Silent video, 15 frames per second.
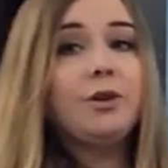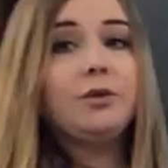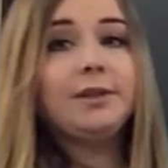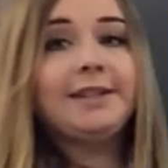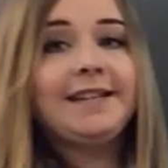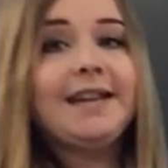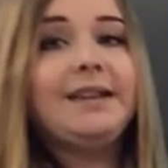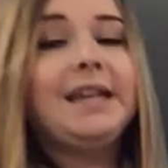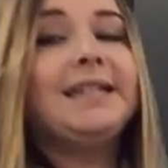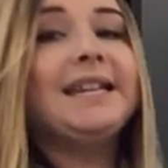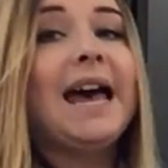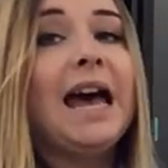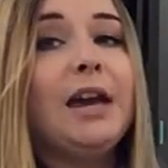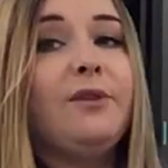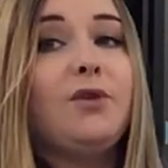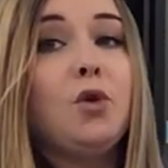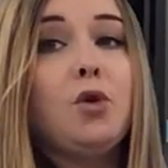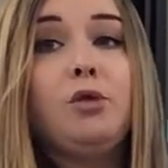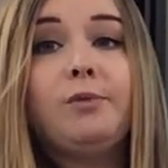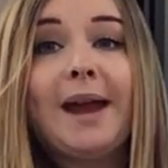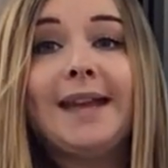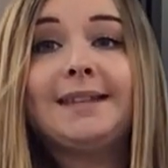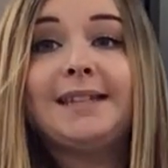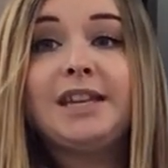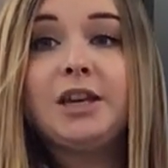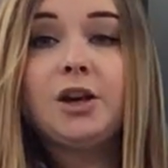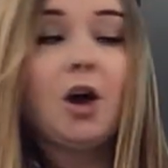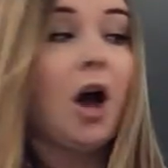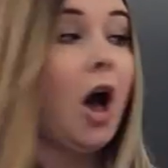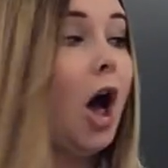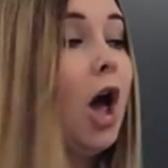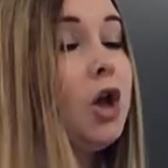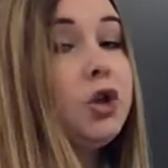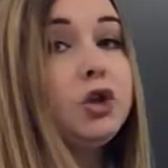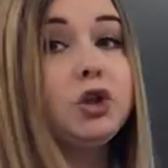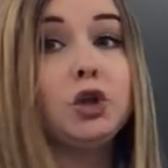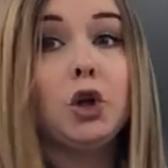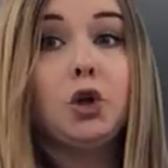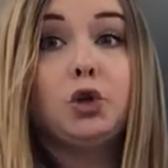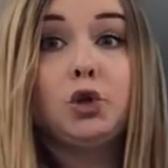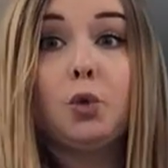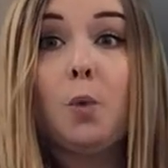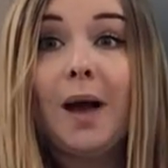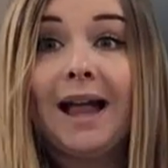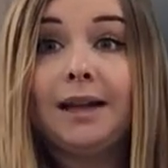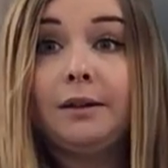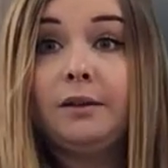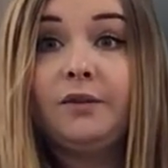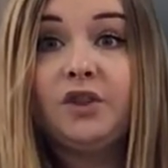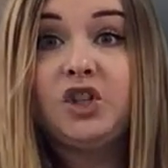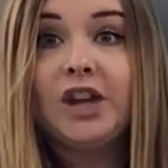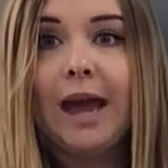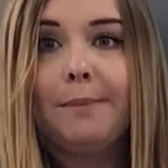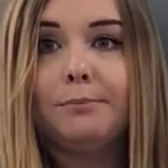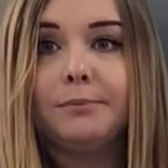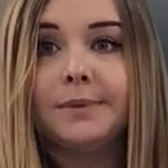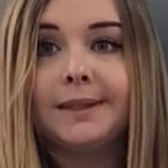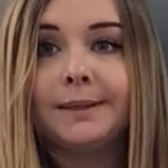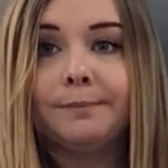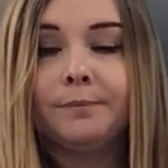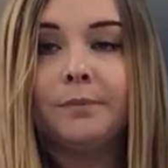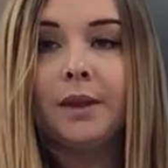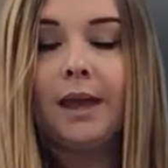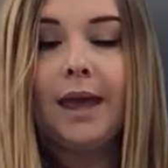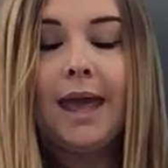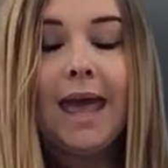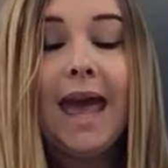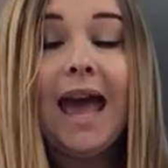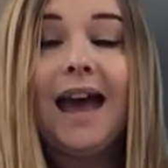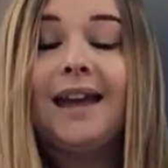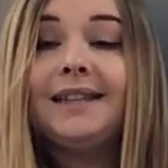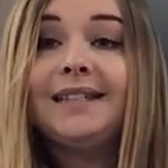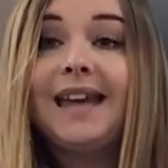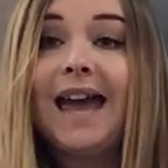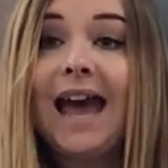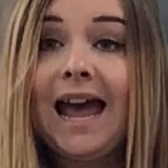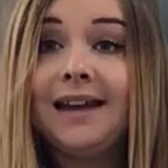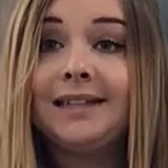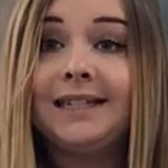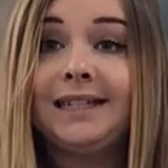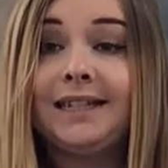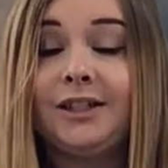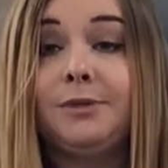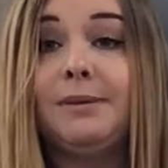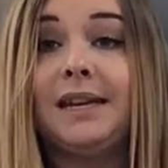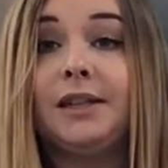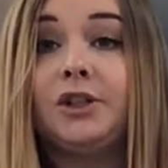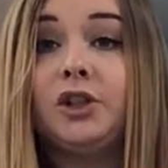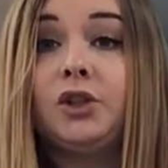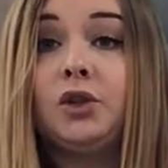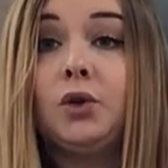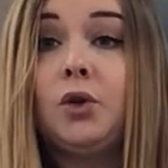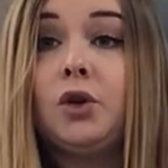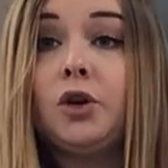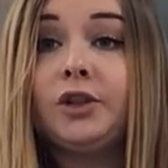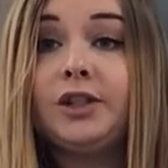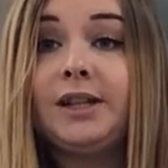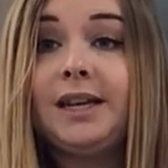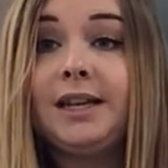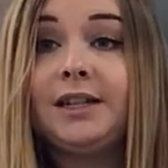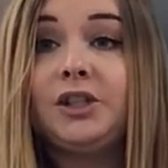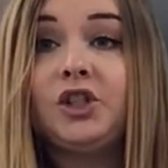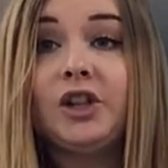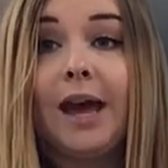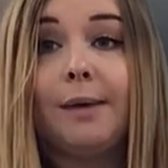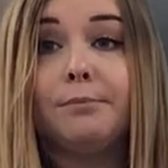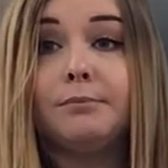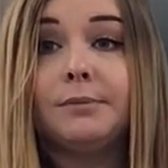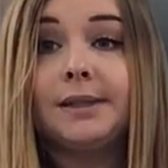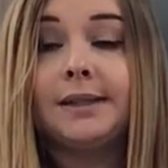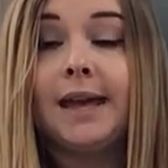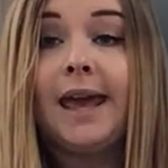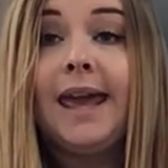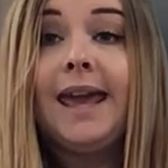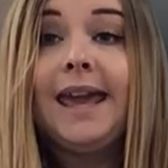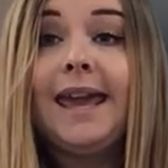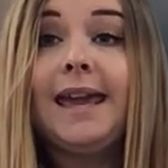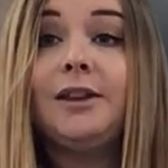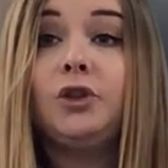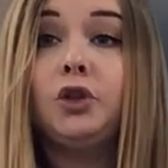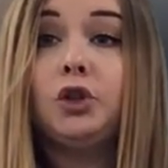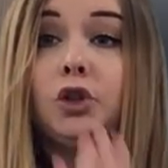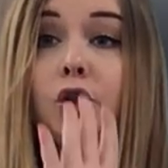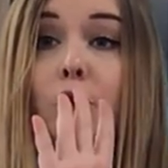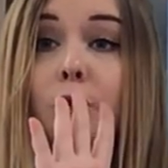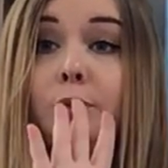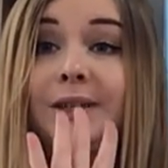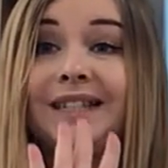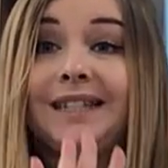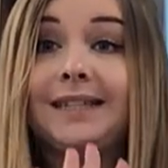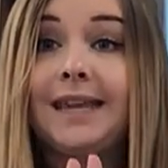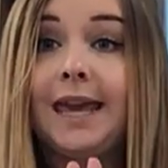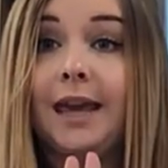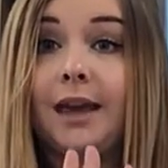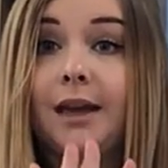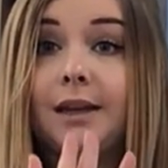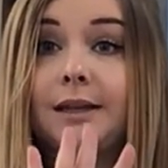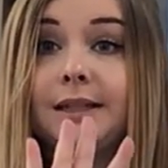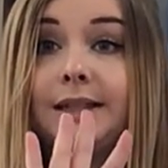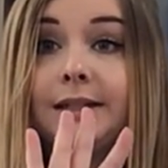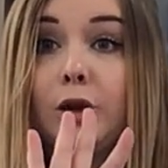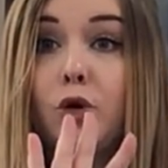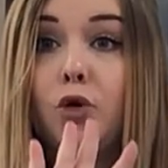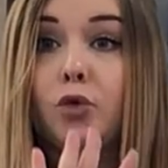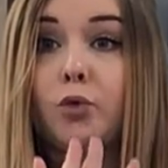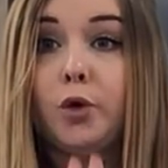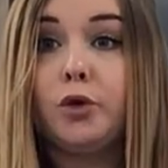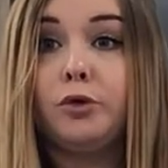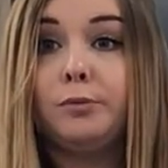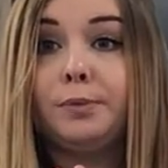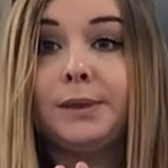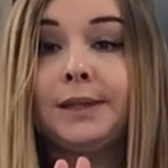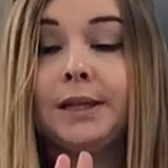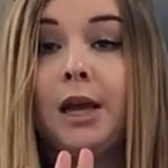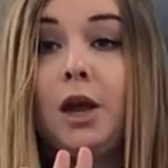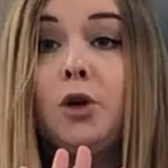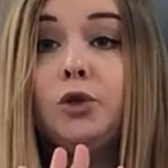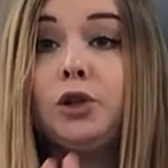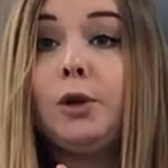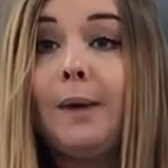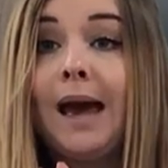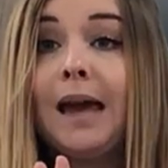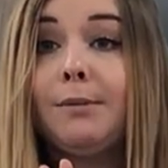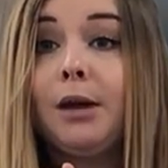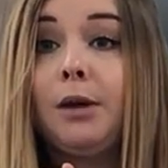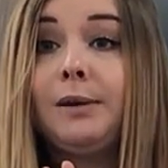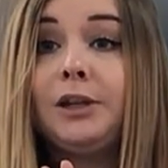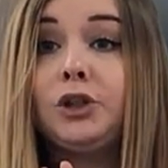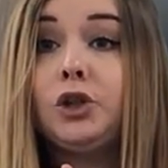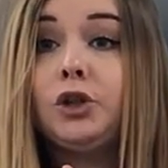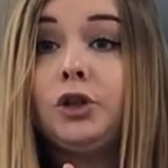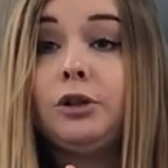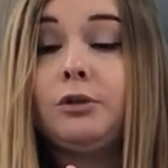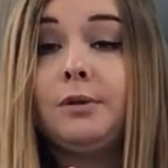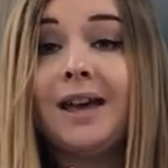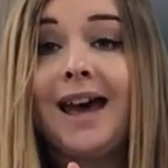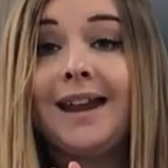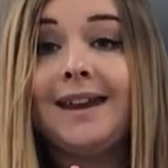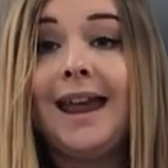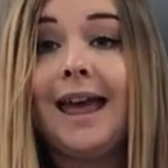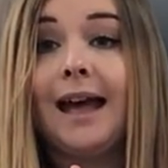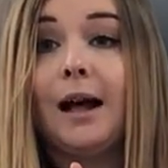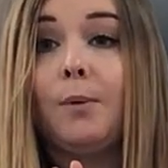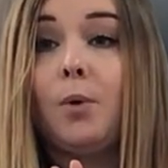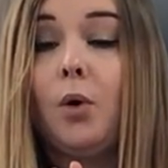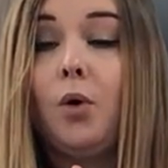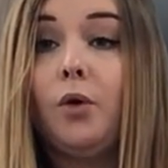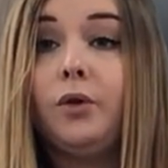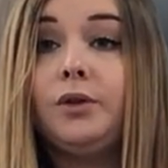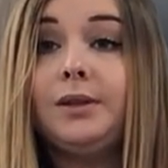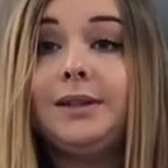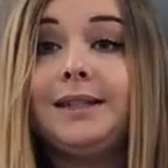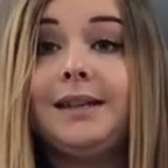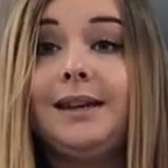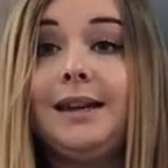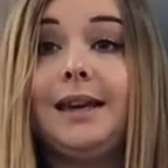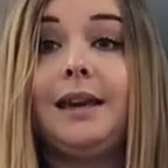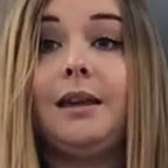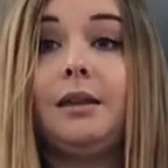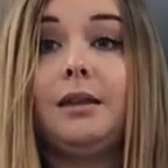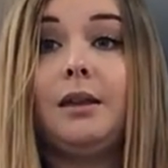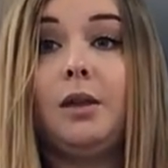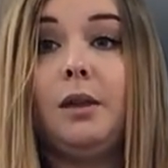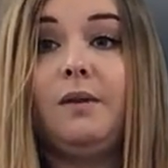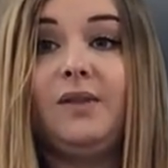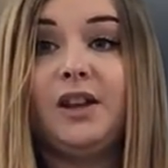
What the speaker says: you'll see that I've already got 12 gems. And it asked me to sort these gems into six groups. So I'm going to do that now underneath the